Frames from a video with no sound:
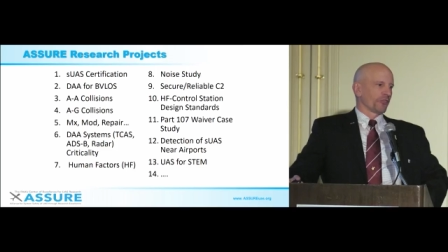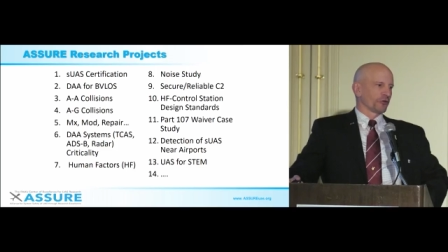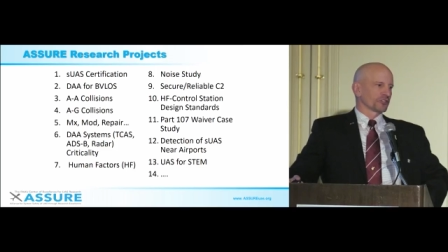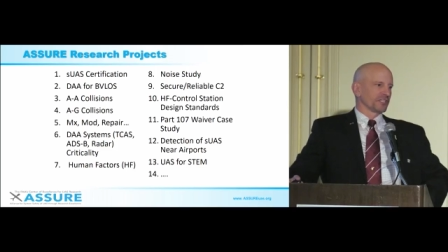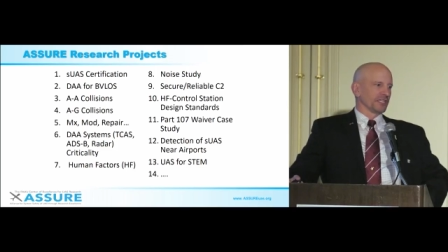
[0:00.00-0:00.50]

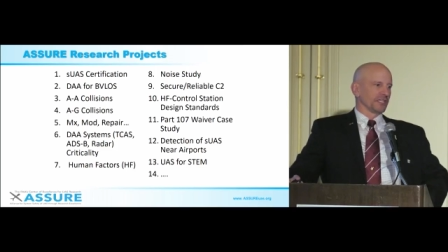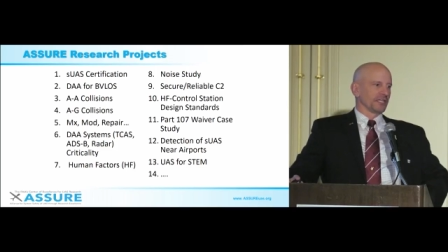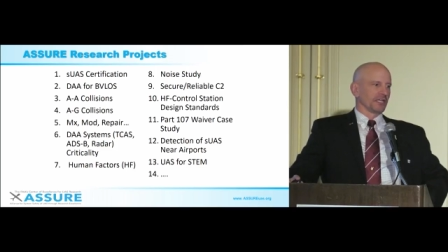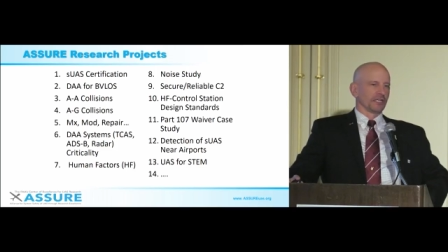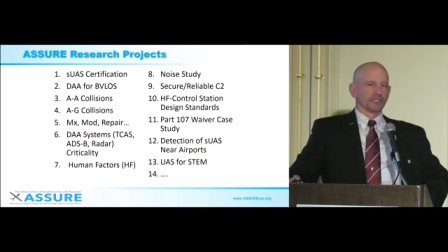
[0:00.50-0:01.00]

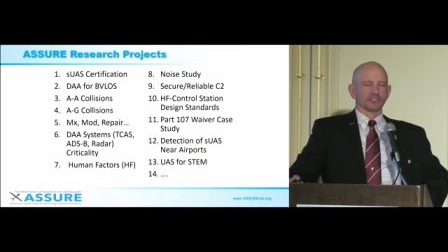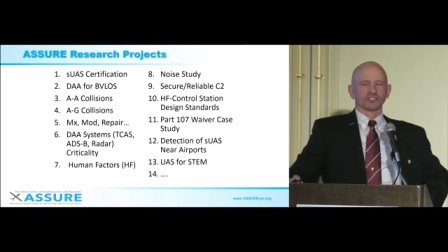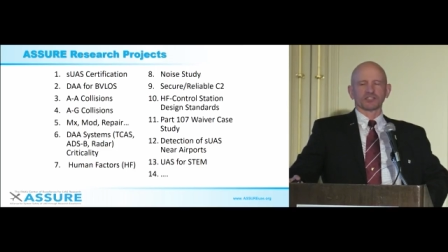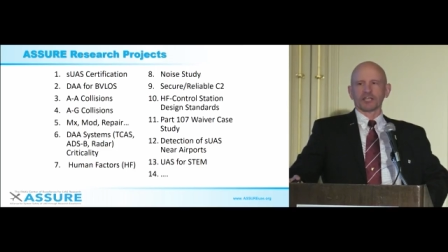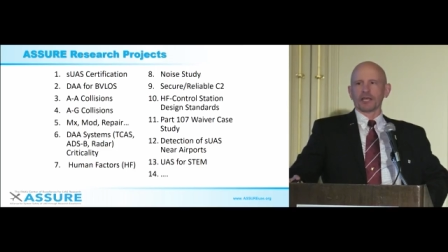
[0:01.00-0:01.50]
thirteen
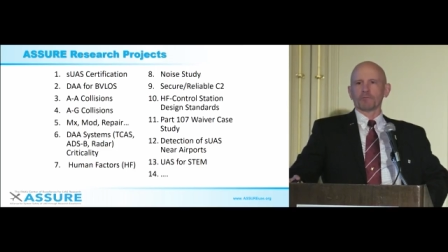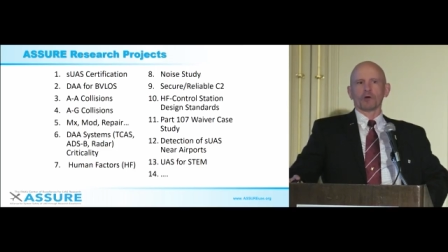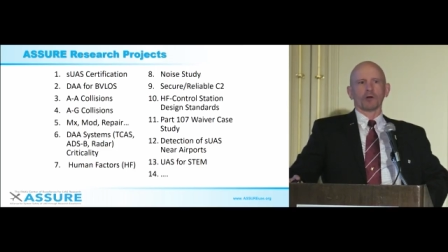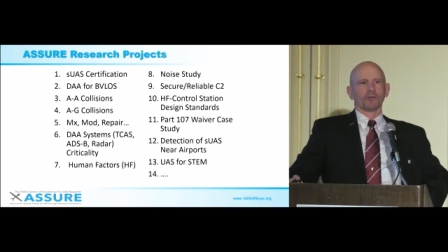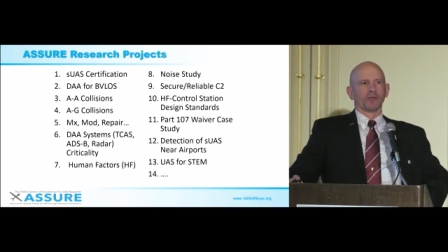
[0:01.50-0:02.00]
is
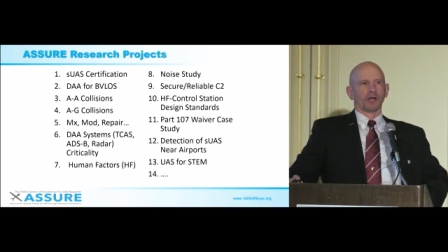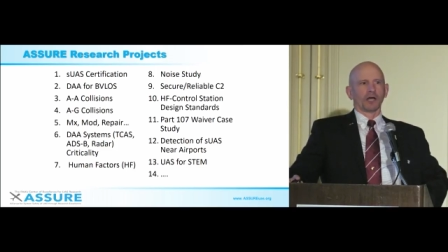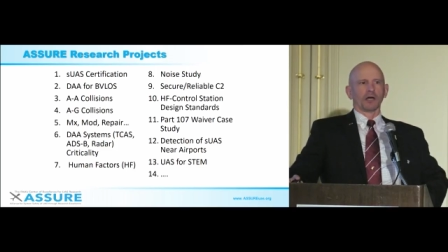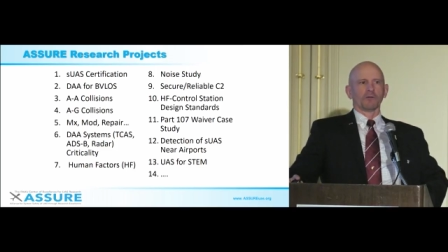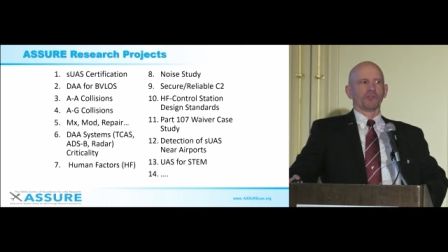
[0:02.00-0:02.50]
STEM.
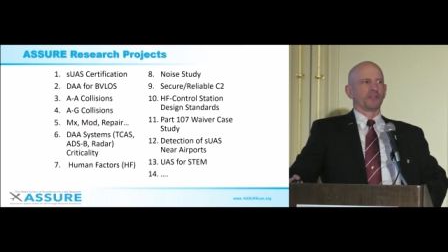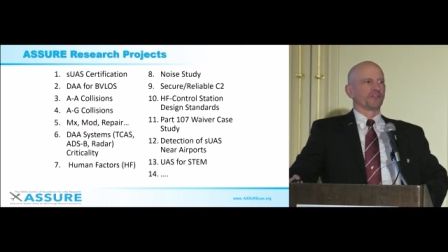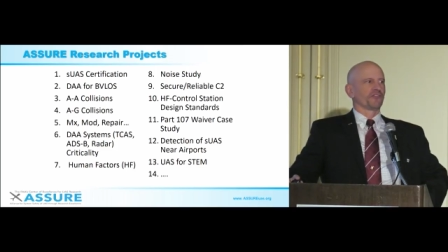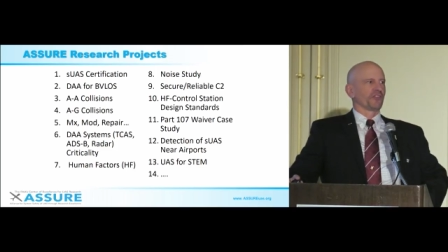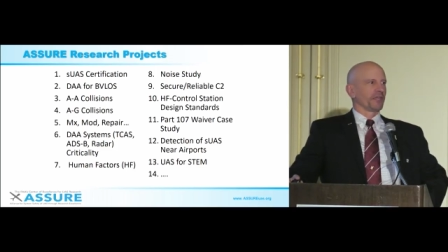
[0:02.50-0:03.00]
Uh,
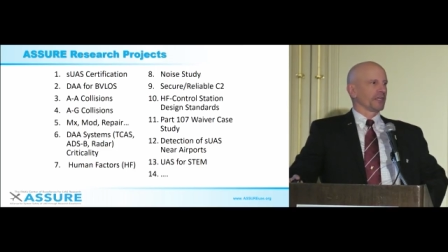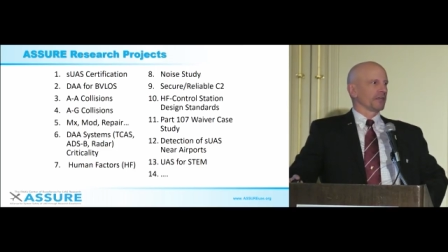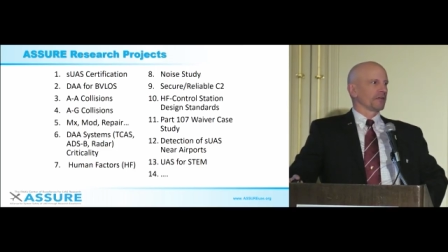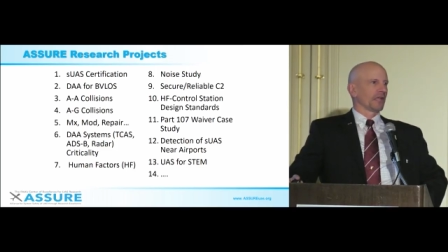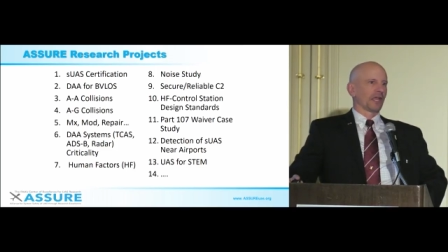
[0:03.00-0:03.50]
this
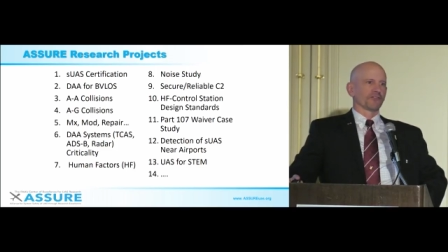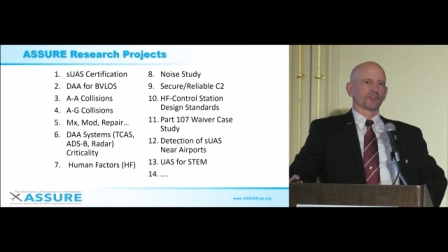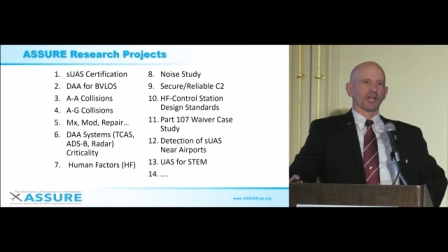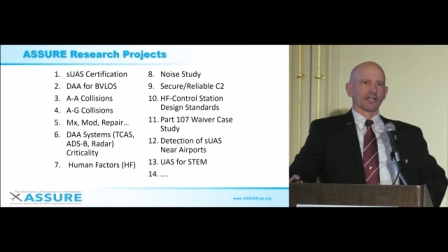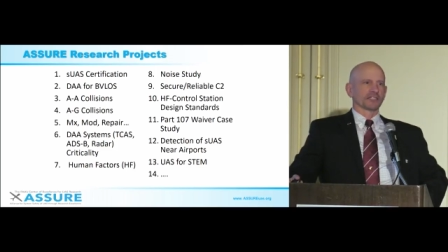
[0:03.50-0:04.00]
thing has
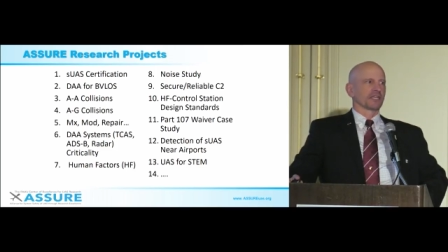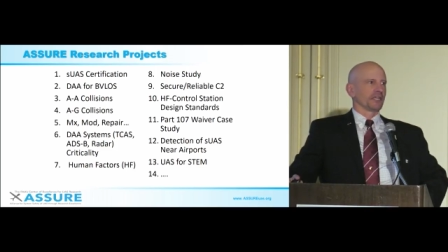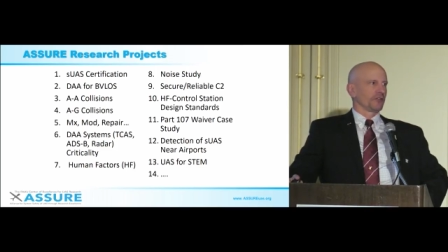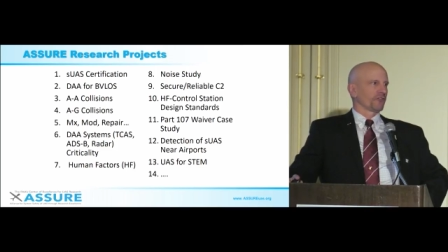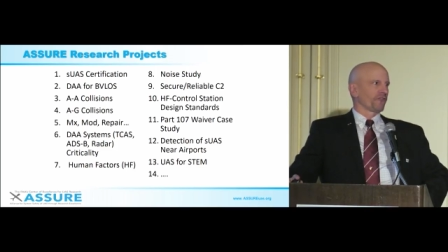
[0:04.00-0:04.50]
got
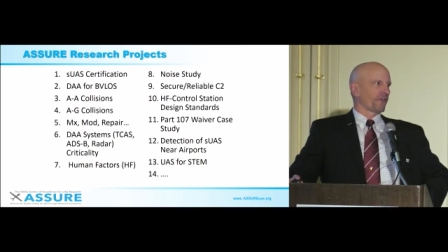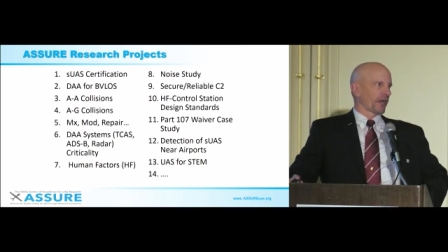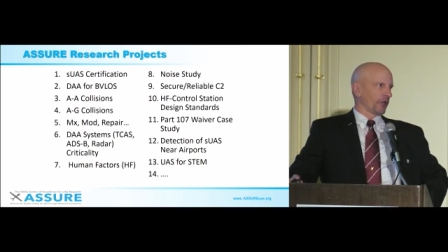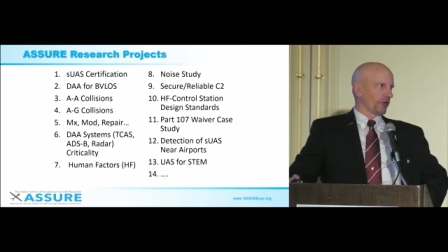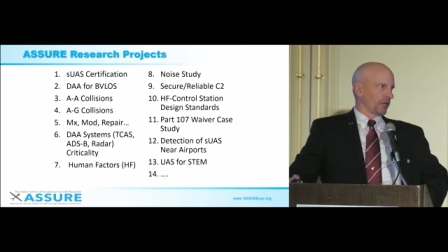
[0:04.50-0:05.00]
kids
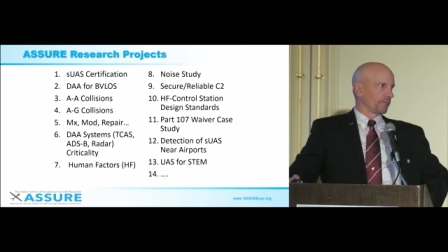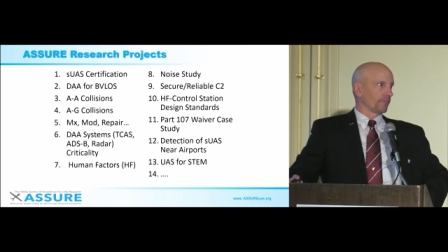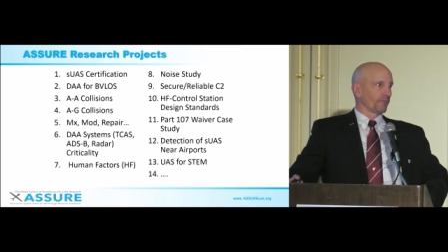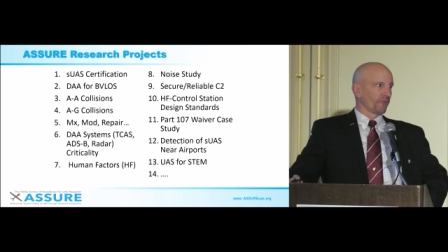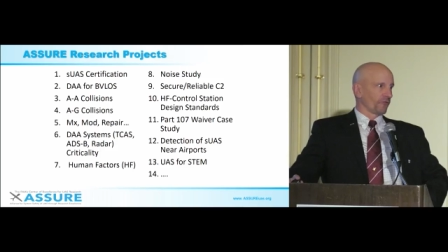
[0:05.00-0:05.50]
fired
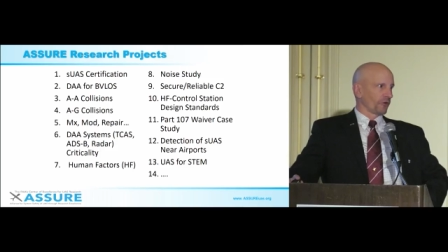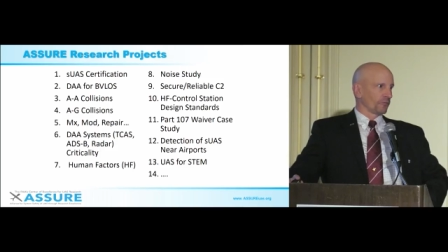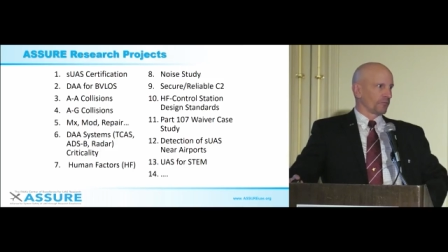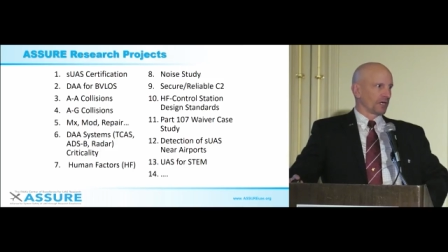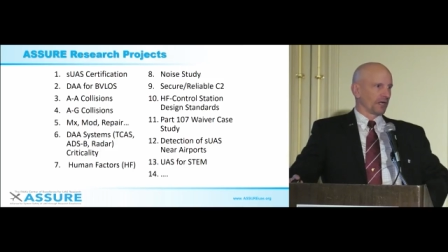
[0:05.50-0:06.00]
up
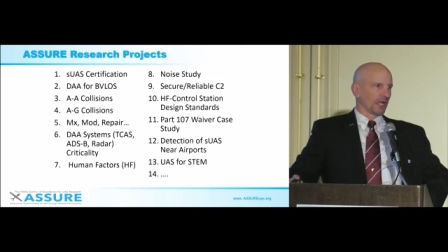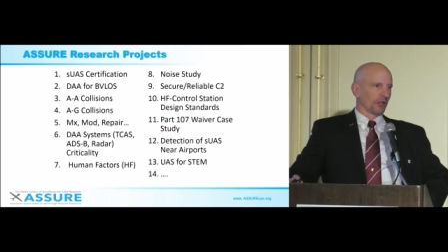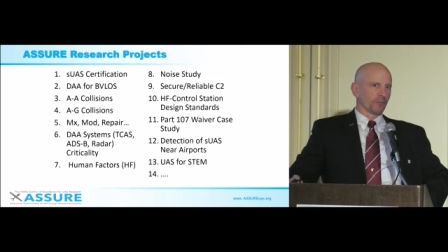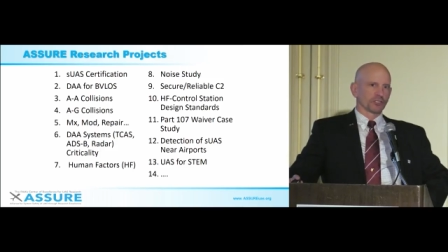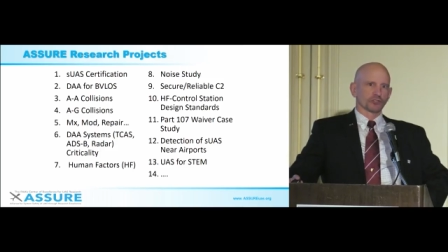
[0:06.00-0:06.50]
from uh,
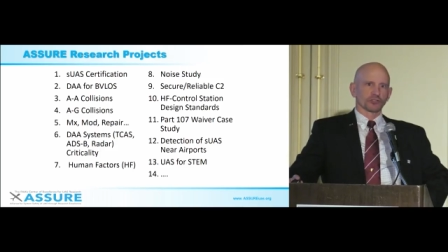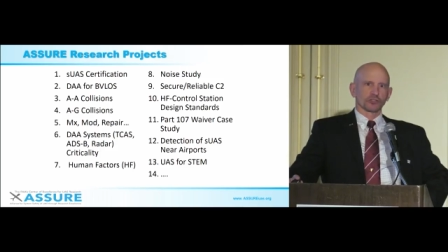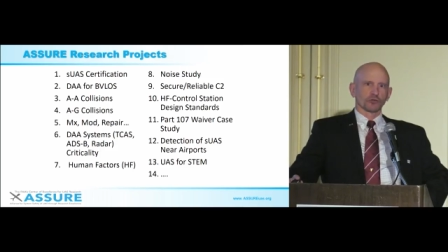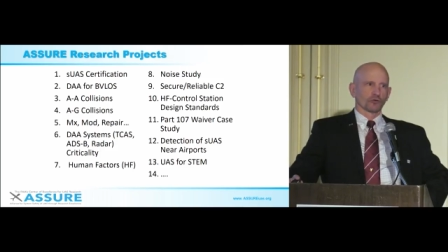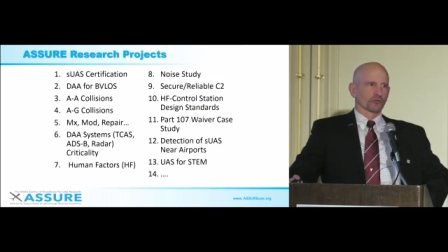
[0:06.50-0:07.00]
elementary
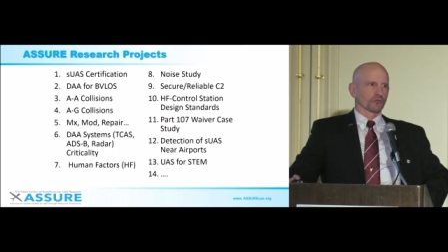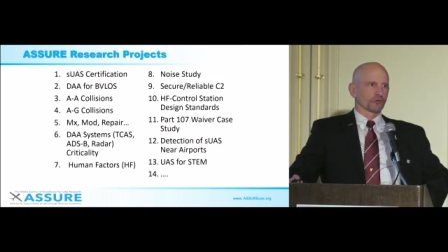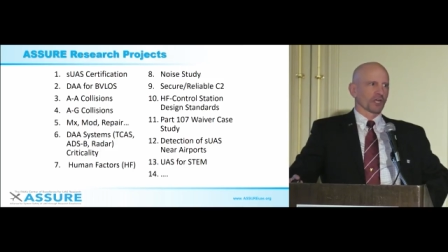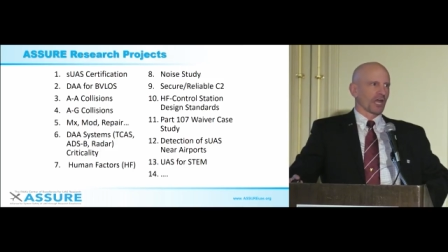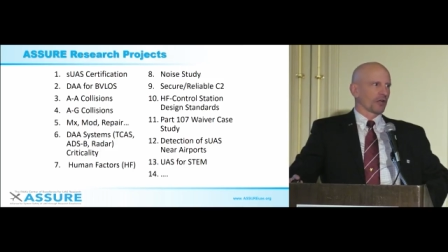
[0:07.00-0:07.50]
school
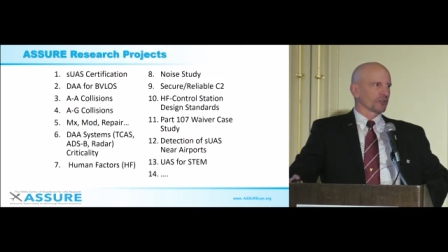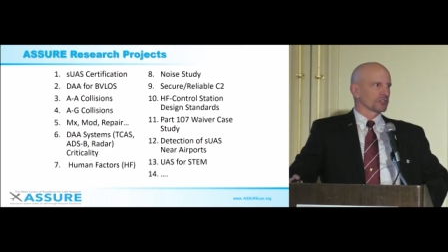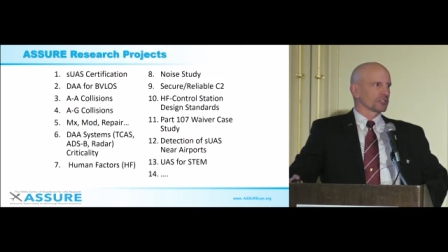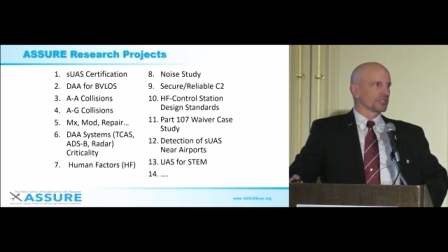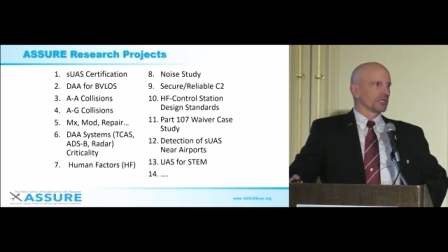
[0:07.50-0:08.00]
through
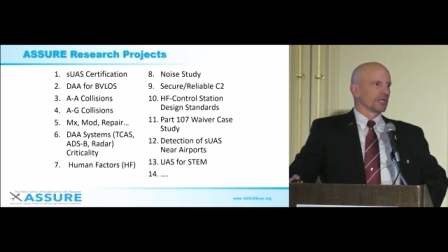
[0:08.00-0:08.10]
college.